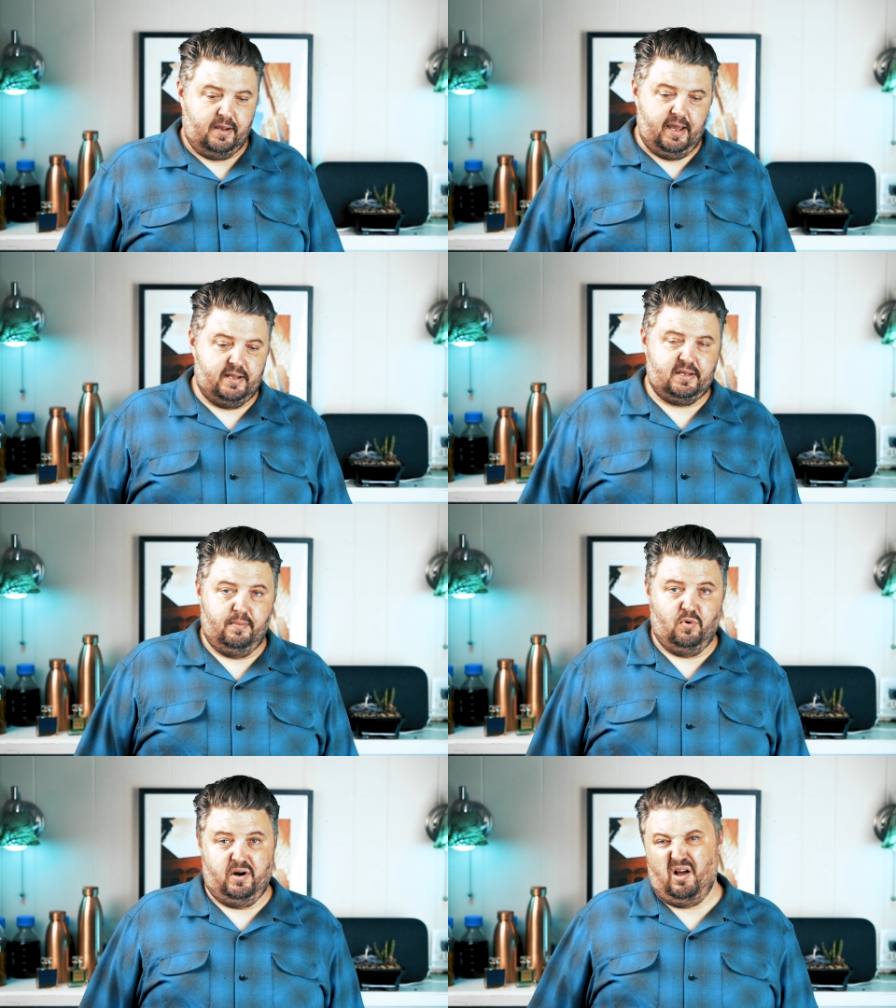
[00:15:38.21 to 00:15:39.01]
Can't say
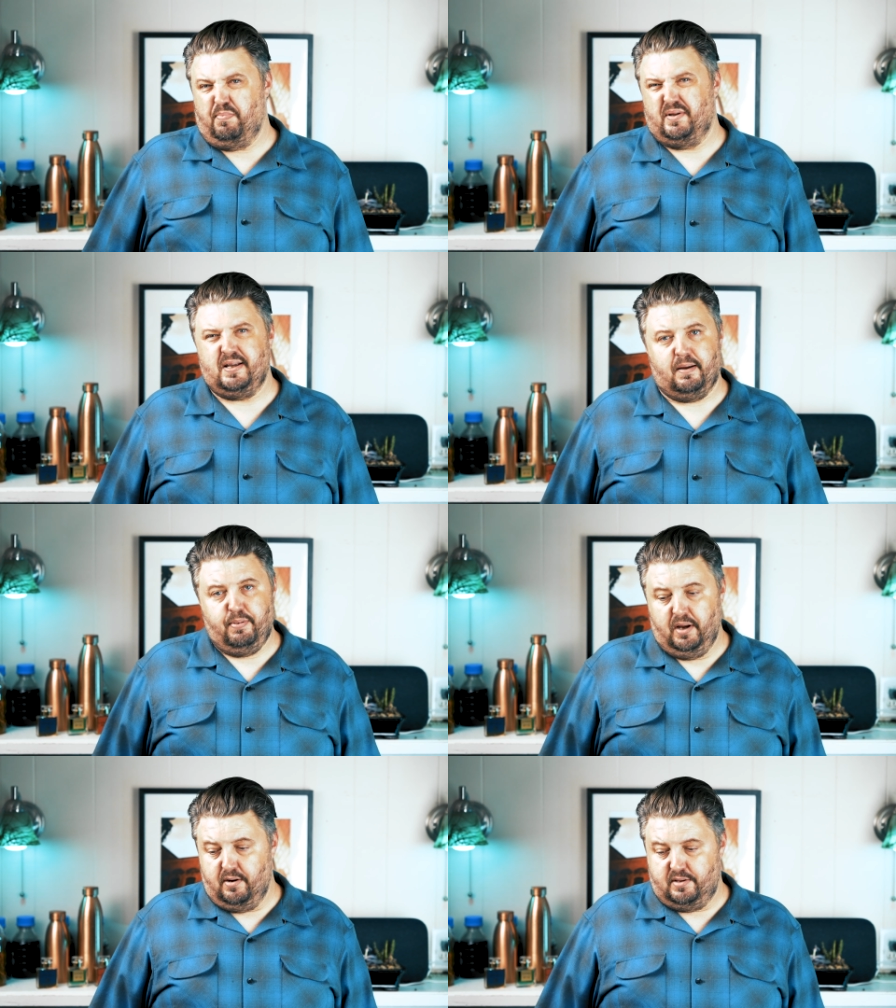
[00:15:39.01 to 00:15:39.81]
more, and I'll protect
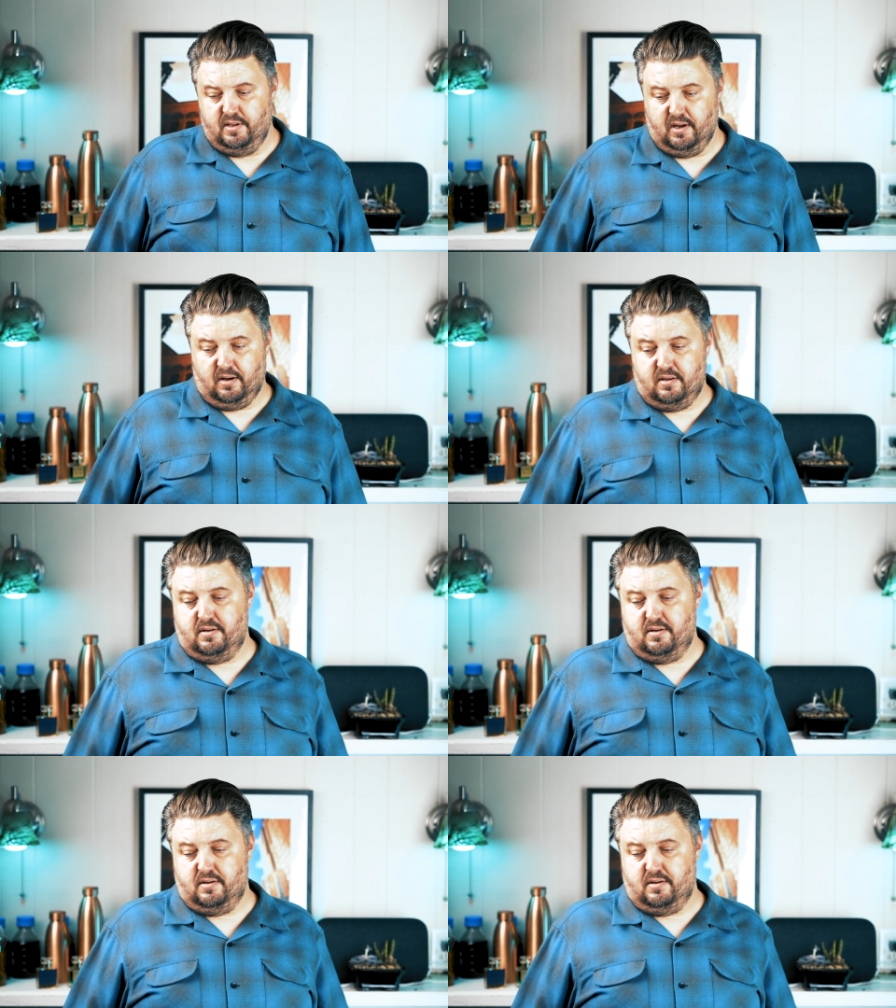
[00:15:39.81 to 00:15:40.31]
Peter to the